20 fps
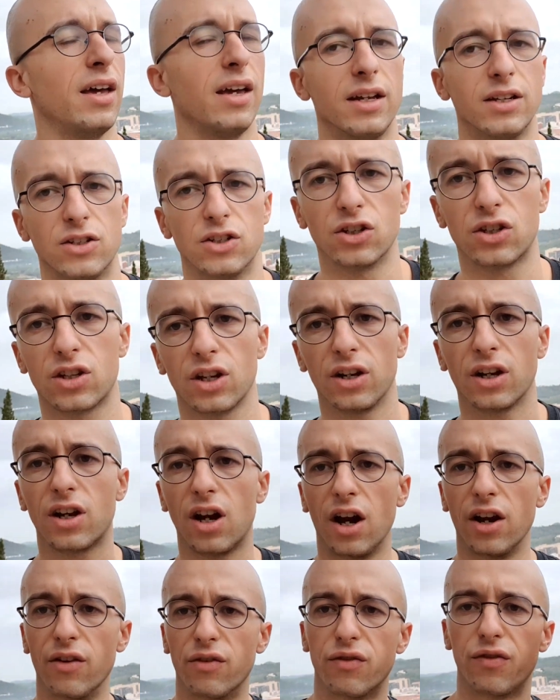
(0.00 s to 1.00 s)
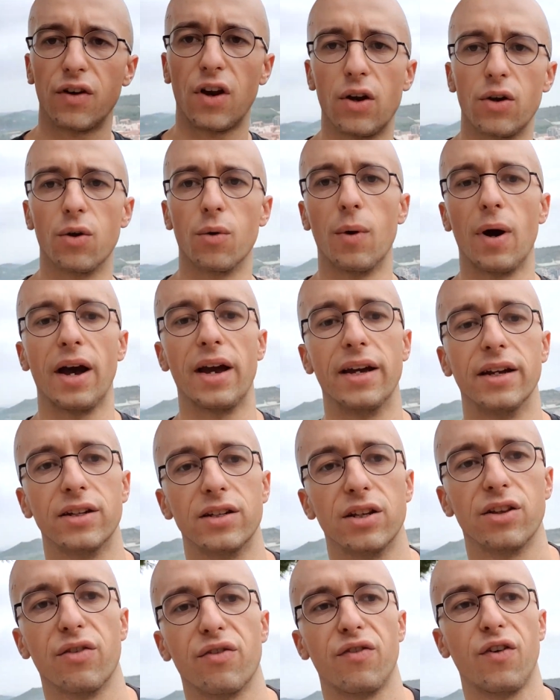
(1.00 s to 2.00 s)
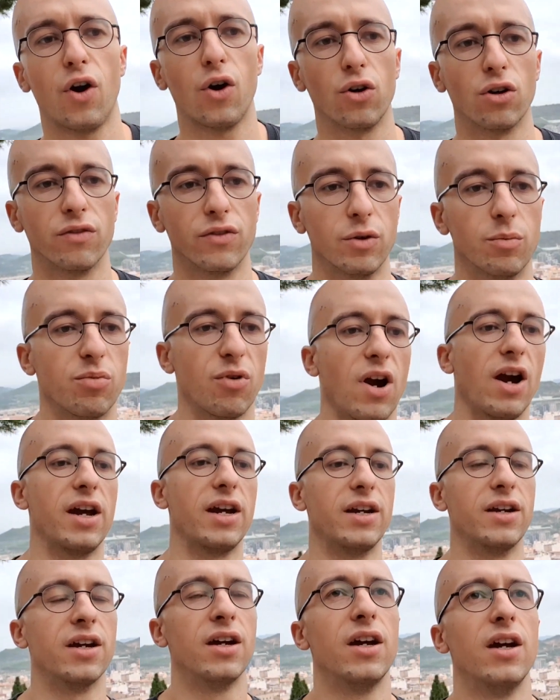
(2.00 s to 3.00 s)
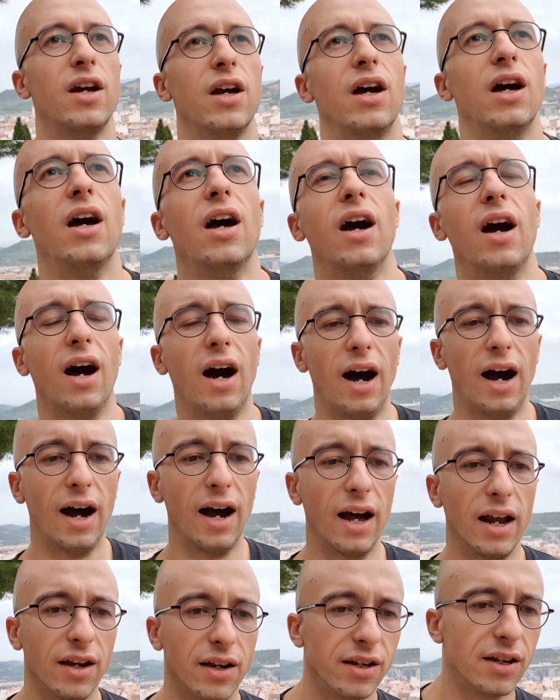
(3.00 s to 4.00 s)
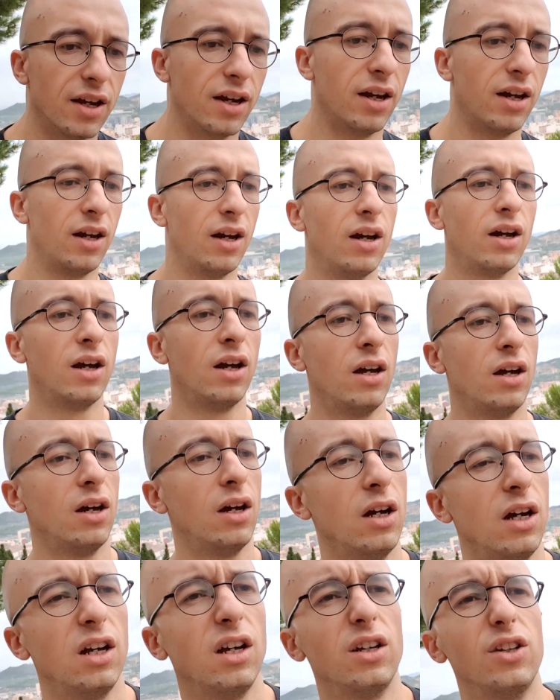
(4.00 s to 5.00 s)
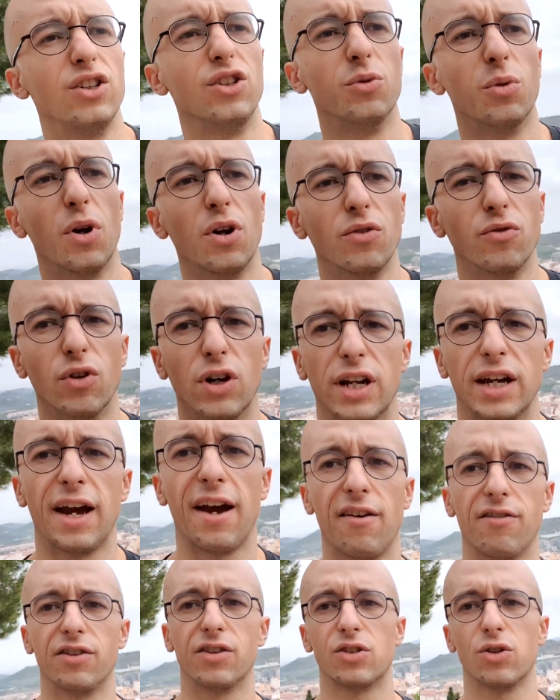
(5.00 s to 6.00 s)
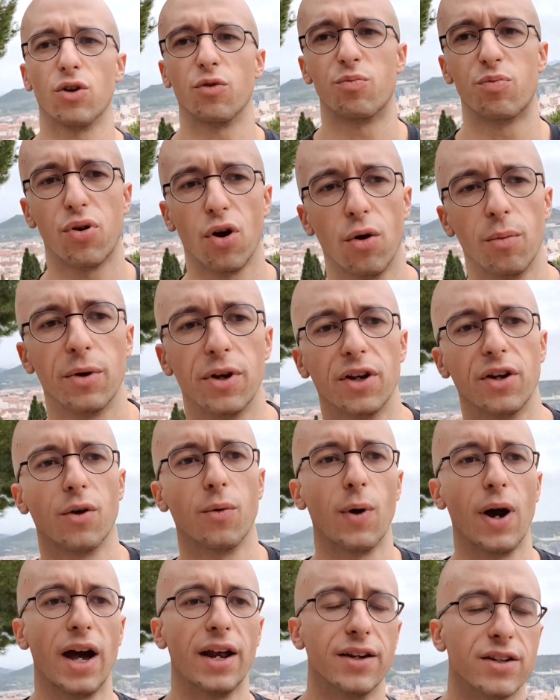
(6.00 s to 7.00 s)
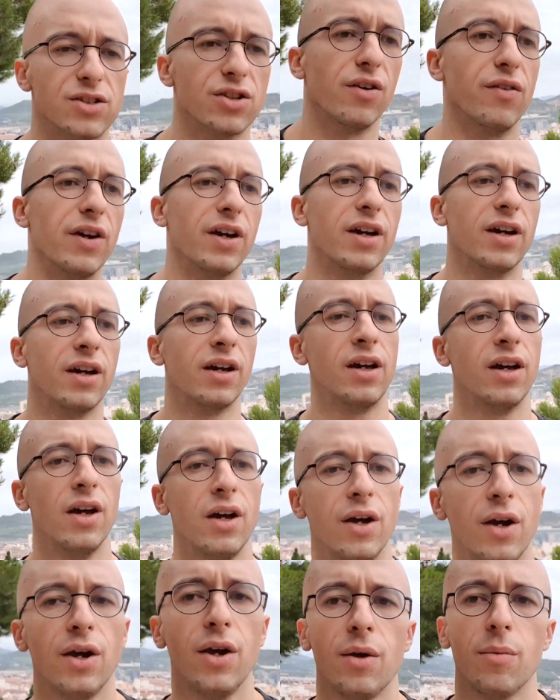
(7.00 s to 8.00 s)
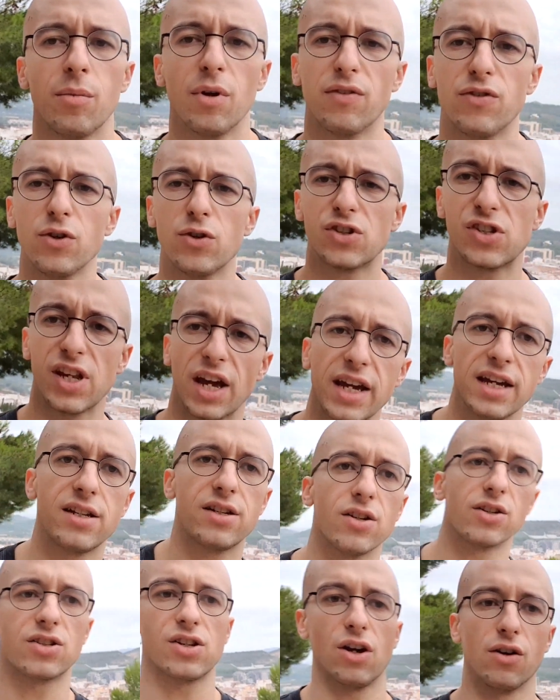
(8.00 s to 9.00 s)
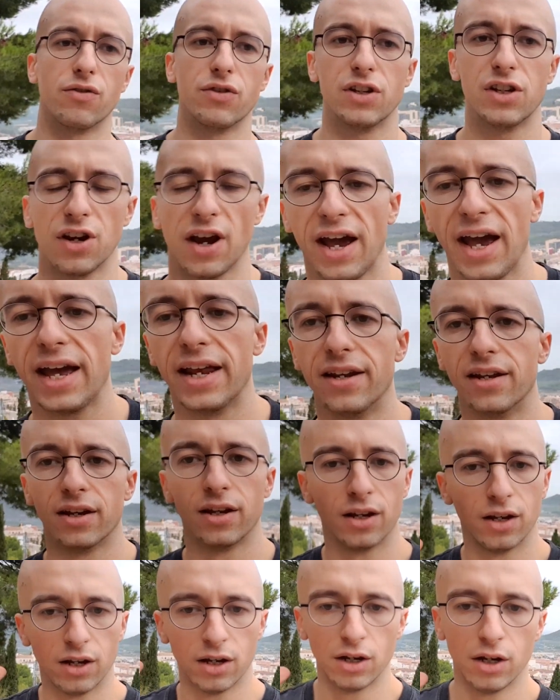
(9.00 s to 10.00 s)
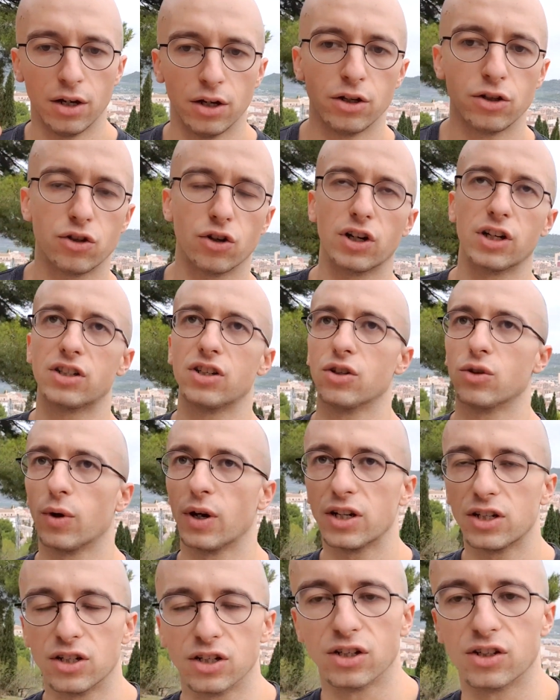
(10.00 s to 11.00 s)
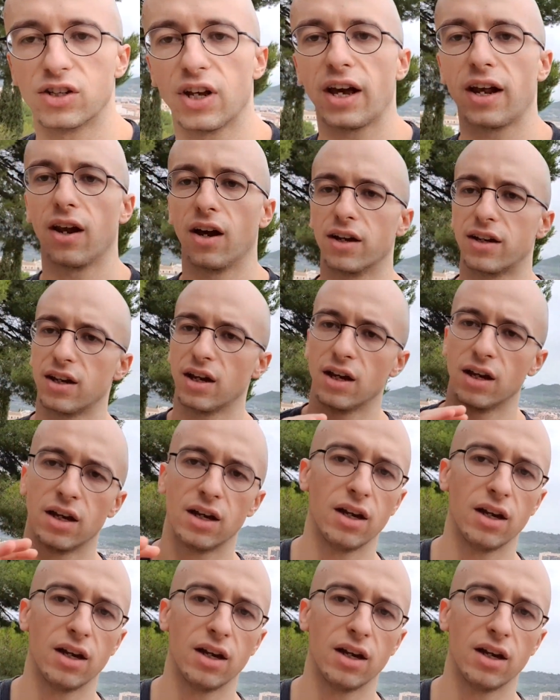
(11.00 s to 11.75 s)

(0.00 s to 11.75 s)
it's just going to kind of float away into the fog of your brain and you won't really have a sort of prominent awareness of it. But if you say to yourself in your head during a situation, you say, like,